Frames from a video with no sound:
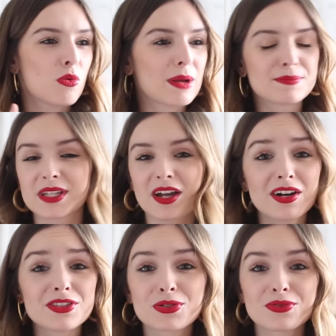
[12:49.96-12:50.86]
website
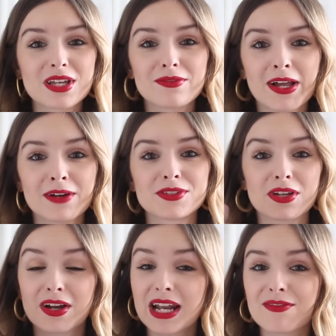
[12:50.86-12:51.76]
articles I've loved.
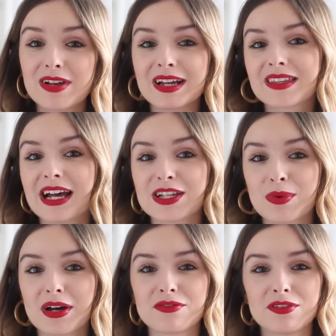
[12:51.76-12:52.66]
So go and have a look at that as
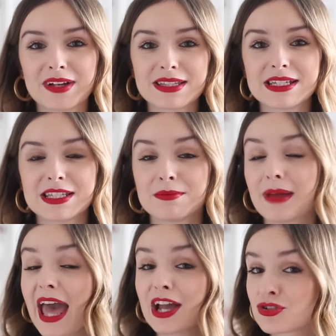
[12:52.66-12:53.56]
well if you fancy some
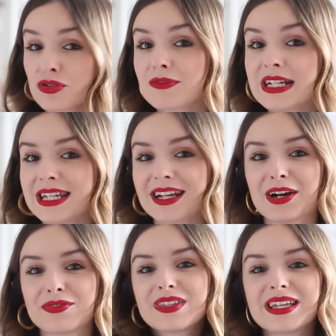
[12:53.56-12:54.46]
extra reading
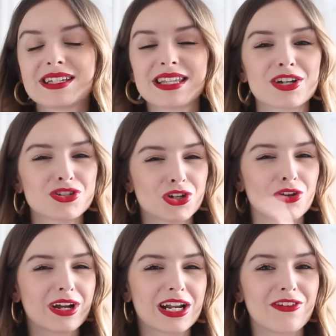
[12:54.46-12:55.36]
after this,
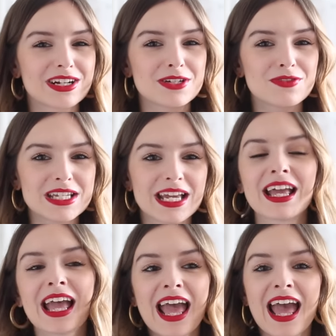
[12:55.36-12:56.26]
extracurricular
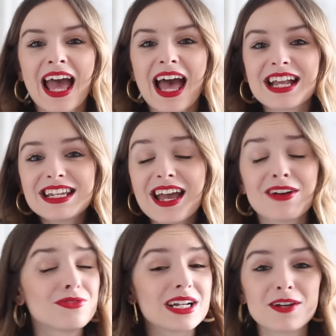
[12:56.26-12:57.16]
activity. And yeah,
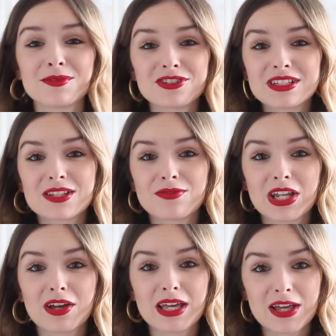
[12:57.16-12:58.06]
I really hope you enjoyed this
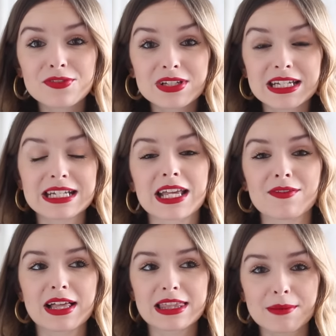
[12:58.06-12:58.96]
video. If you did,
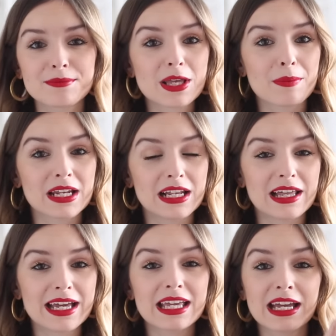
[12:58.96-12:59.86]
give it a thumbs up and a
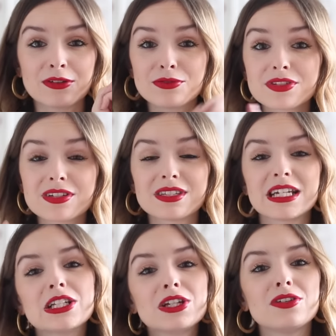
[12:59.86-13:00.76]
like. And also
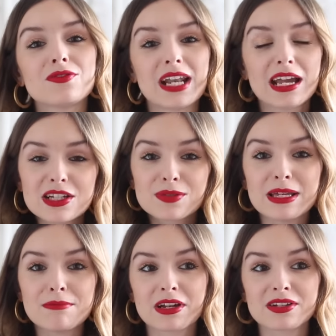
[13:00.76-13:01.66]
stay tuned for next
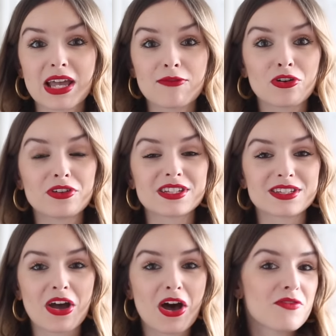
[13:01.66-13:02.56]
week, because I've got the
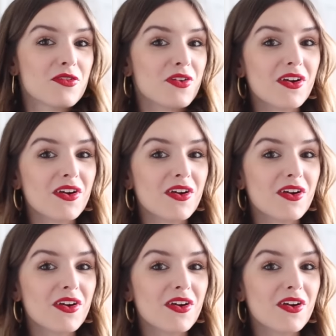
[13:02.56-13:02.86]
start of a